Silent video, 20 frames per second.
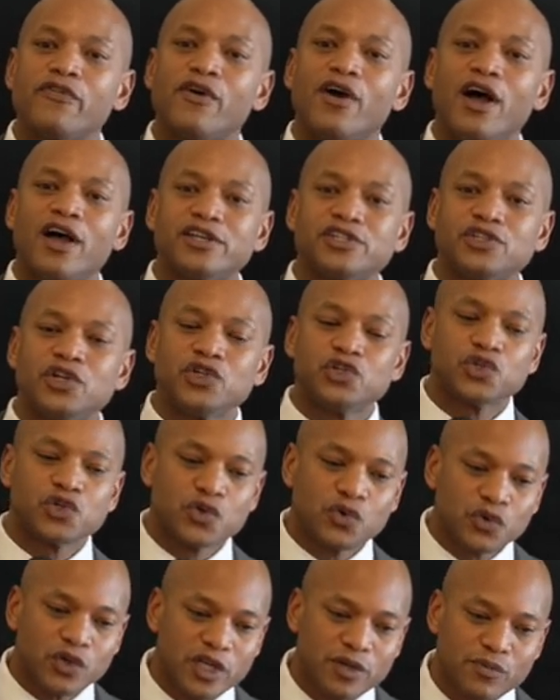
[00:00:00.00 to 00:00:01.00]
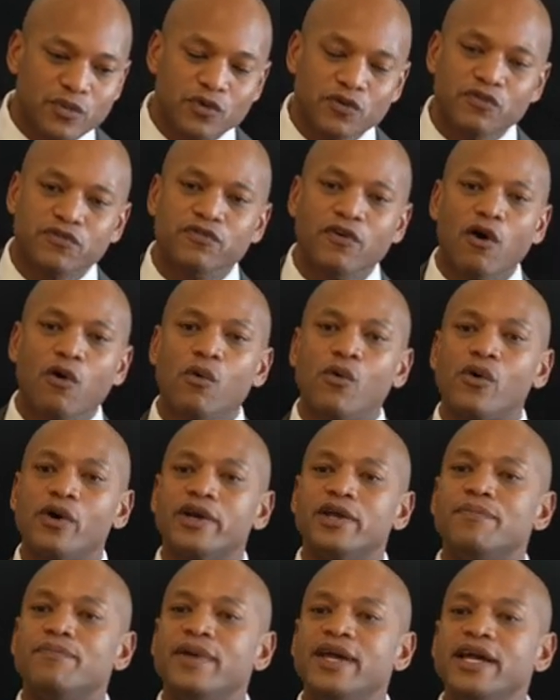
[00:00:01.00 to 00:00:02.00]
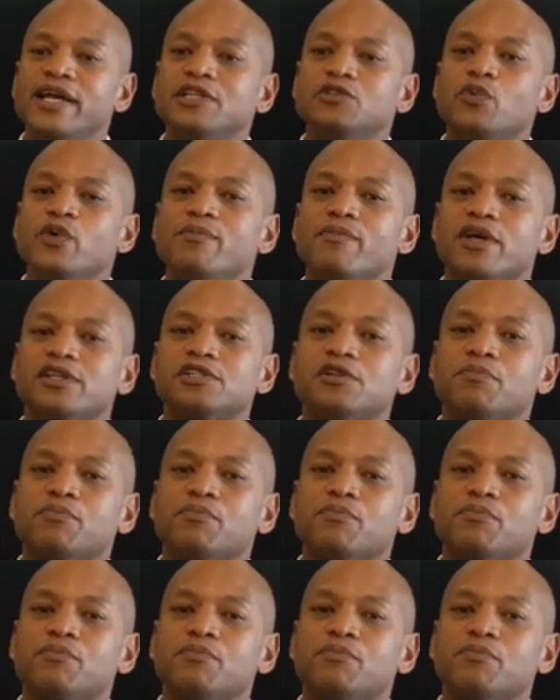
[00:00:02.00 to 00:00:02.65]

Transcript: for us to truly move forward, it means we must